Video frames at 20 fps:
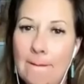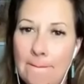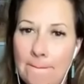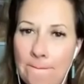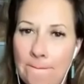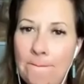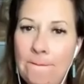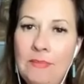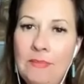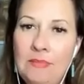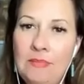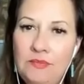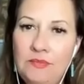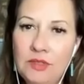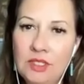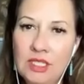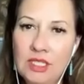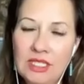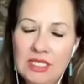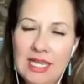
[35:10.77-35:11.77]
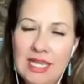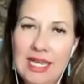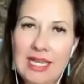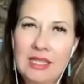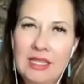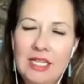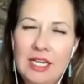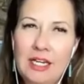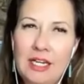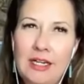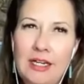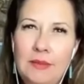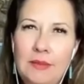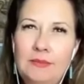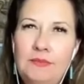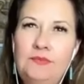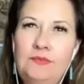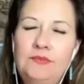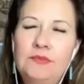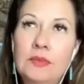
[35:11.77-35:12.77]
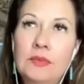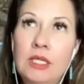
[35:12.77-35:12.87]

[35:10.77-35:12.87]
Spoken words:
Mm-hmm. It's like the,